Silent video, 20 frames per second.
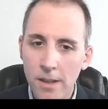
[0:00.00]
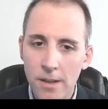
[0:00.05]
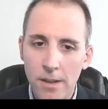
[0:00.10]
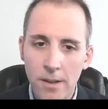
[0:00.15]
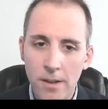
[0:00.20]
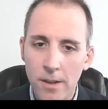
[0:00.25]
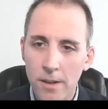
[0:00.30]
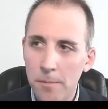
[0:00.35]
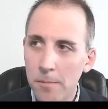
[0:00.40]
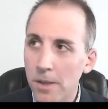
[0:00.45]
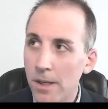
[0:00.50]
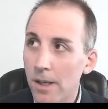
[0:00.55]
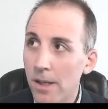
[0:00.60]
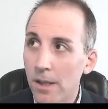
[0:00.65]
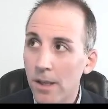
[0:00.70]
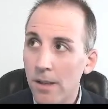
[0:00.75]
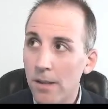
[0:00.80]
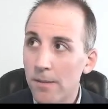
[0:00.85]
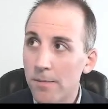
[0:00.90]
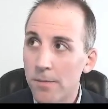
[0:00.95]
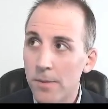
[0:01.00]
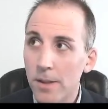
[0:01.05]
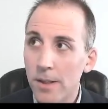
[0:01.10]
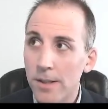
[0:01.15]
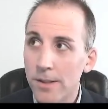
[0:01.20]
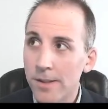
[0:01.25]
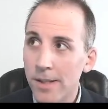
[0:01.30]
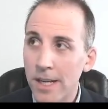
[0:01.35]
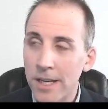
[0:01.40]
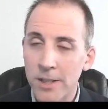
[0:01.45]
It could be
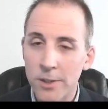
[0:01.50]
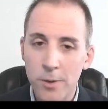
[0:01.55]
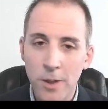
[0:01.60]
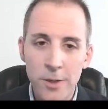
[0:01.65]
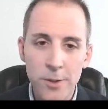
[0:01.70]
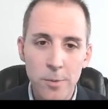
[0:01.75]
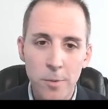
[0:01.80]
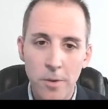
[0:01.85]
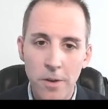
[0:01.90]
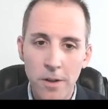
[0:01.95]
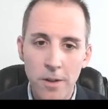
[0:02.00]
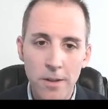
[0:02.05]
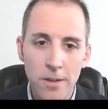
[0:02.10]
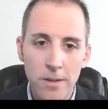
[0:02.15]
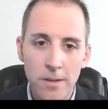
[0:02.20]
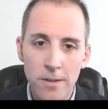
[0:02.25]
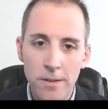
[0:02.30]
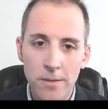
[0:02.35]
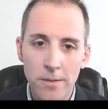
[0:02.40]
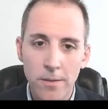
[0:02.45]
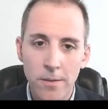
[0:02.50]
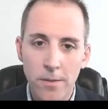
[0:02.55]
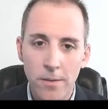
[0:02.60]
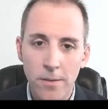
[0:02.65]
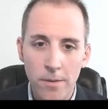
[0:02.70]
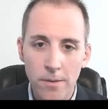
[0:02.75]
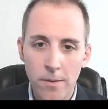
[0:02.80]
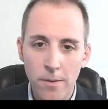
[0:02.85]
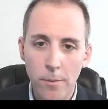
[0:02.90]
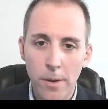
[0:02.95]
estate and trust work
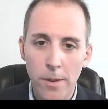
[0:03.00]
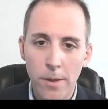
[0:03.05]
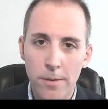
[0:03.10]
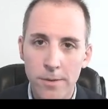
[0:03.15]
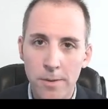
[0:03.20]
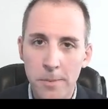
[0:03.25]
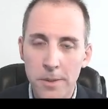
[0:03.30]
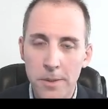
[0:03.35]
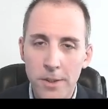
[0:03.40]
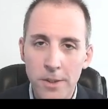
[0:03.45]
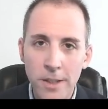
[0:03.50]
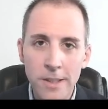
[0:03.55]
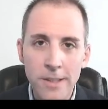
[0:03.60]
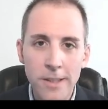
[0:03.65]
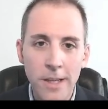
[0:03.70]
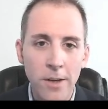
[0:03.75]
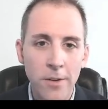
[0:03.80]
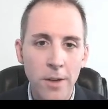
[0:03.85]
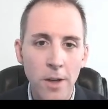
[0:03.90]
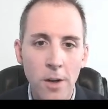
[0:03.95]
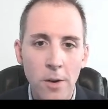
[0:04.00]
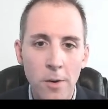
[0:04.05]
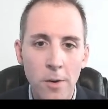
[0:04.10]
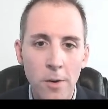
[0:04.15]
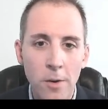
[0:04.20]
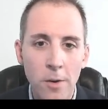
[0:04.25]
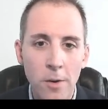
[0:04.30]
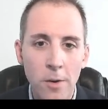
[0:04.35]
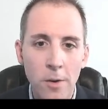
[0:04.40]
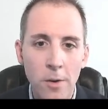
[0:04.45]
with some attorneys that you know,
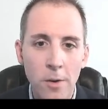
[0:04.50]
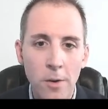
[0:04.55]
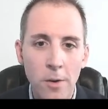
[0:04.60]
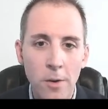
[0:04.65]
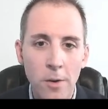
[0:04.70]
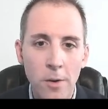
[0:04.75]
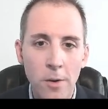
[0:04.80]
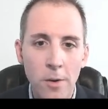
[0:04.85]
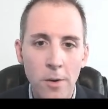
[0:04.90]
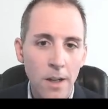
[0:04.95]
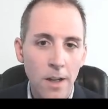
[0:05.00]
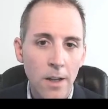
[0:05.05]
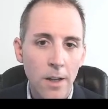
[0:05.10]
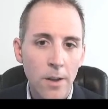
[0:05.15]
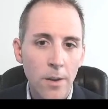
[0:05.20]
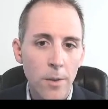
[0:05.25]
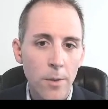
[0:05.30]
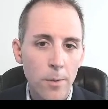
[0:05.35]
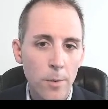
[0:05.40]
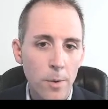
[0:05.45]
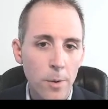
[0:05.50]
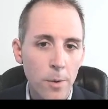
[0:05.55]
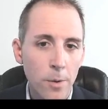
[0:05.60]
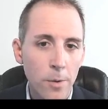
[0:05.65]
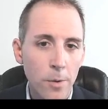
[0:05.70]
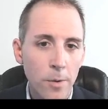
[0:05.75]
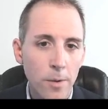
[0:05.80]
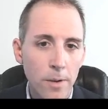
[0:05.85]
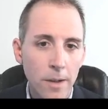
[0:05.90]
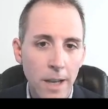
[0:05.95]

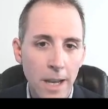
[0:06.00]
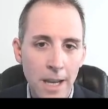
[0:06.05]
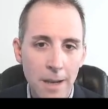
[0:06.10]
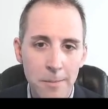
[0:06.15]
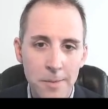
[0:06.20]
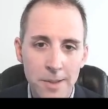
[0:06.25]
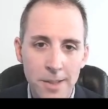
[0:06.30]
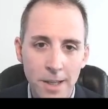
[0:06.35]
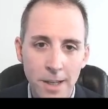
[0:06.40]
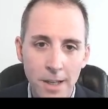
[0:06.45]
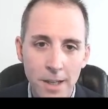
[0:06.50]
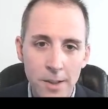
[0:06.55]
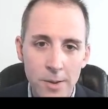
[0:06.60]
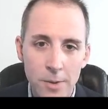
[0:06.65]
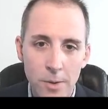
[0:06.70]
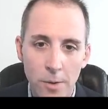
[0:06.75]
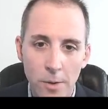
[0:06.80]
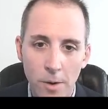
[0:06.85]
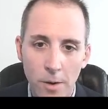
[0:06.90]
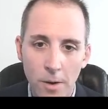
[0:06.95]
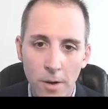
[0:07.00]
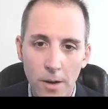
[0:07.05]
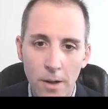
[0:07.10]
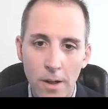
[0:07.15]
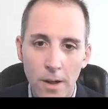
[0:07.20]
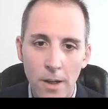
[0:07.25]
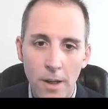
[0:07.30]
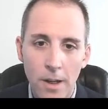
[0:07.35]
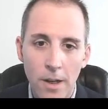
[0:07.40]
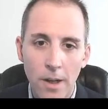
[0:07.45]
through AMCs
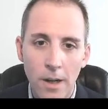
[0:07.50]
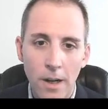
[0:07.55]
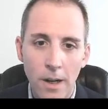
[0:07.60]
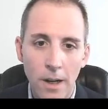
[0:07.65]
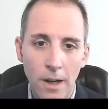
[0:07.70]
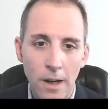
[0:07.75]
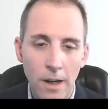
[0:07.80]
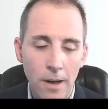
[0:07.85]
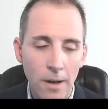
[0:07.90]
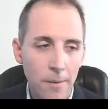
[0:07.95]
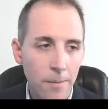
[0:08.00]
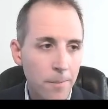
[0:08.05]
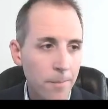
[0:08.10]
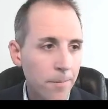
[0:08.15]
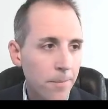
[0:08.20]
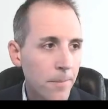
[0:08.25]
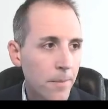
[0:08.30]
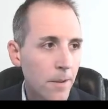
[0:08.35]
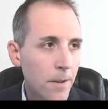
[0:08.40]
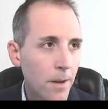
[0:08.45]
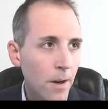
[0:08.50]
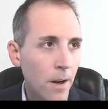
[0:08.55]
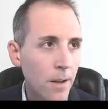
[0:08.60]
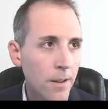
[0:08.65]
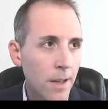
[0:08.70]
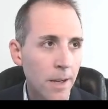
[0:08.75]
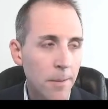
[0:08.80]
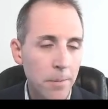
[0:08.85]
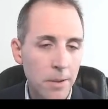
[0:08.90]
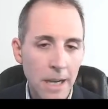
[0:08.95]
or
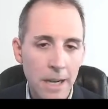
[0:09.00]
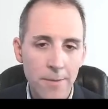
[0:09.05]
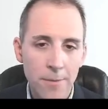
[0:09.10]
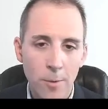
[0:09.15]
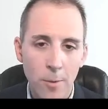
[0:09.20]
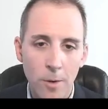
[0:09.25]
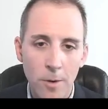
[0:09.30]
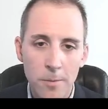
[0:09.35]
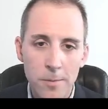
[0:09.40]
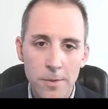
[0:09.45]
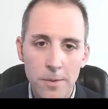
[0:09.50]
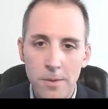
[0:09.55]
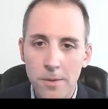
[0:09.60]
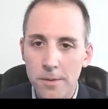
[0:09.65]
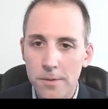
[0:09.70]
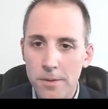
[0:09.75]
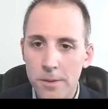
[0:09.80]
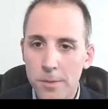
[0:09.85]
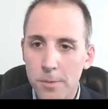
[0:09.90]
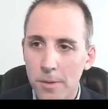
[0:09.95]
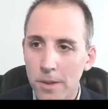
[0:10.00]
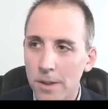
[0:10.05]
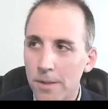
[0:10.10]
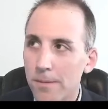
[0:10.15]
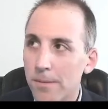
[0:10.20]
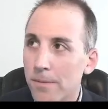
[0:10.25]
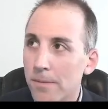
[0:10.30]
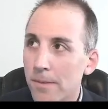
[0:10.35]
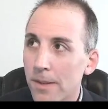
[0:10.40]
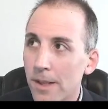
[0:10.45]
online platforms. So, just want
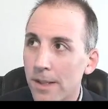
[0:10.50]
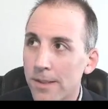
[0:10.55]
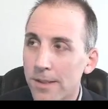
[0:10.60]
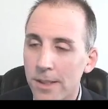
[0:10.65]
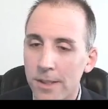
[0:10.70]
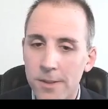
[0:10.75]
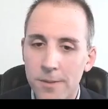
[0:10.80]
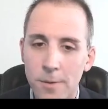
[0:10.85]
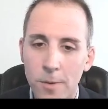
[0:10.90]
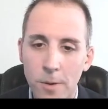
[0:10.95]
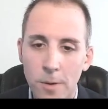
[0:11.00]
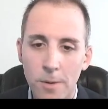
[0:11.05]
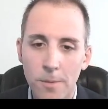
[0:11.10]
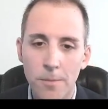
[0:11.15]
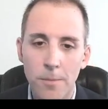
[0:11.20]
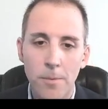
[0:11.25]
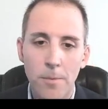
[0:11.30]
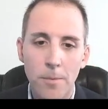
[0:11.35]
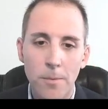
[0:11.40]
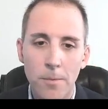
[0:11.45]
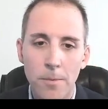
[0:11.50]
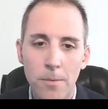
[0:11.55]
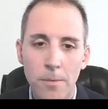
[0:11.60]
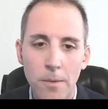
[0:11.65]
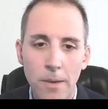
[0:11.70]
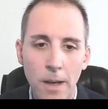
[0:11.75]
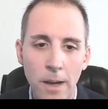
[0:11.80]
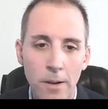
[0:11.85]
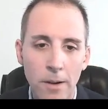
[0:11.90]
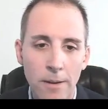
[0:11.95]
to get a sense for
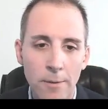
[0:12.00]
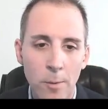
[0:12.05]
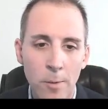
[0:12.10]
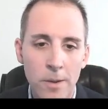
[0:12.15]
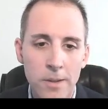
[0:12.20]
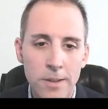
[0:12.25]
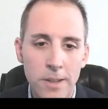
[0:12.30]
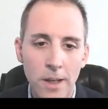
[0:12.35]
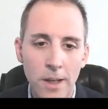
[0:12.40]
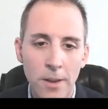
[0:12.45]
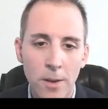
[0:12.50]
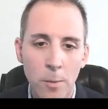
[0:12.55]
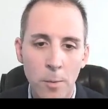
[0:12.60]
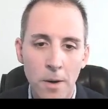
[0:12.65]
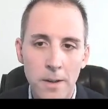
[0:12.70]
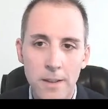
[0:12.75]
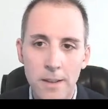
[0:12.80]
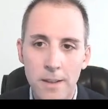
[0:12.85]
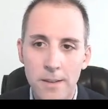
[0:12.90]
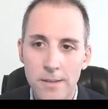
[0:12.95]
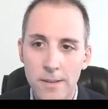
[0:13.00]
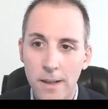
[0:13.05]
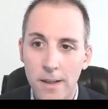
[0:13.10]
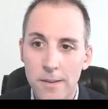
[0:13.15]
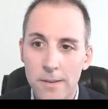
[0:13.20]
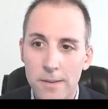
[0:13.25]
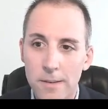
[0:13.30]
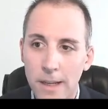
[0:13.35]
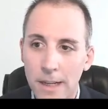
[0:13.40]
how everyone is getting their work these days.